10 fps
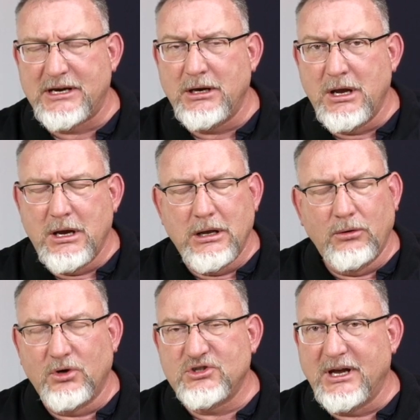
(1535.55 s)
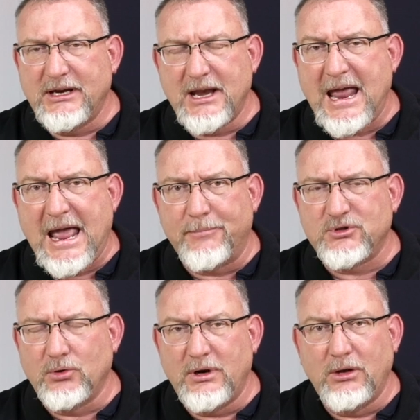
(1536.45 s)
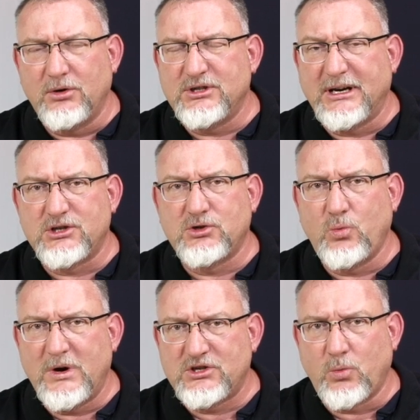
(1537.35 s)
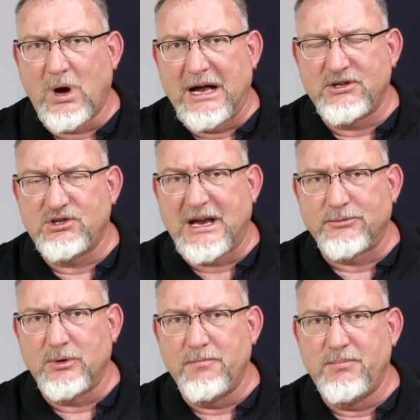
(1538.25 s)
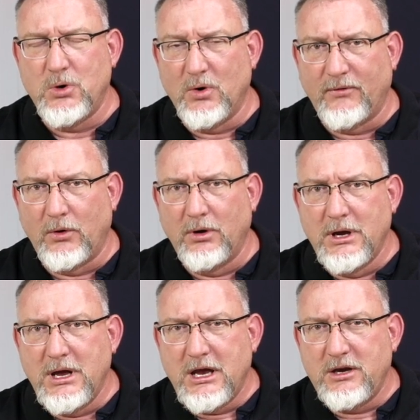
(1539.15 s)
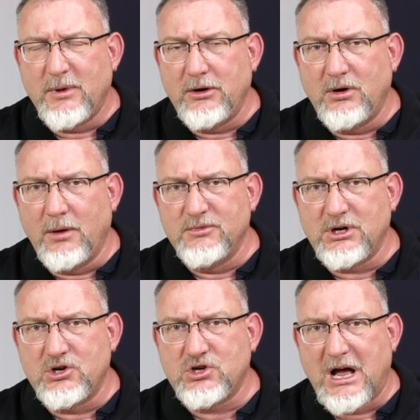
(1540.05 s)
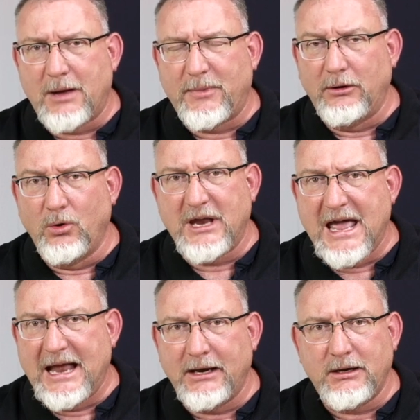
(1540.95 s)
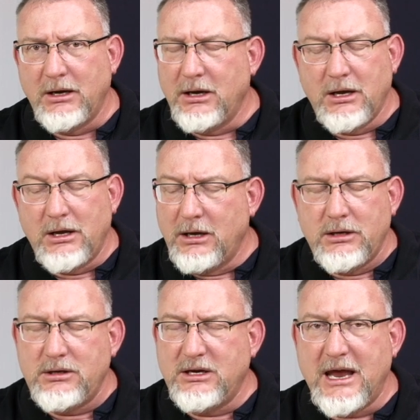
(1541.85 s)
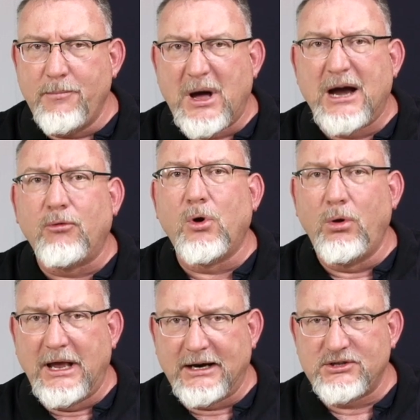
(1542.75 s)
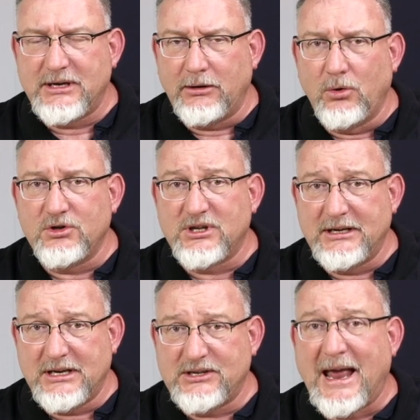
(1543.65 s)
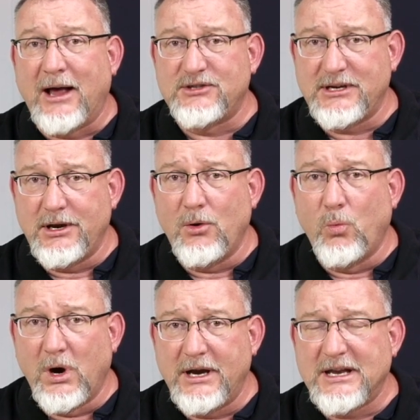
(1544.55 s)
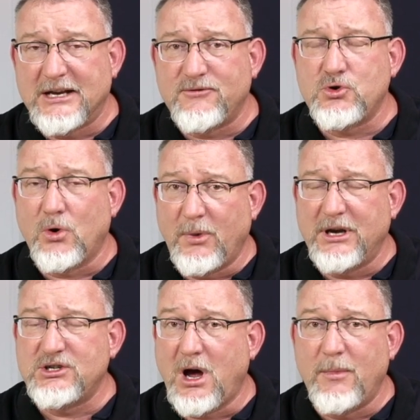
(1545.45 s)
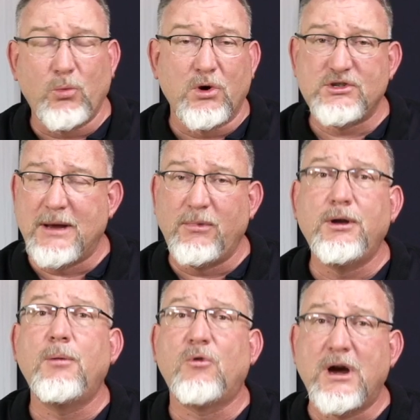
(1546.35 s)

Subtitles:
Looks like an absolute. It looks like a Swiss watch. It's absolutely beautiful. Anybody who comes to the shop, I look at it. You can't buy a Rolex that looks like this housing in the white. That's for sure. But it's coming. We're assembling them right now.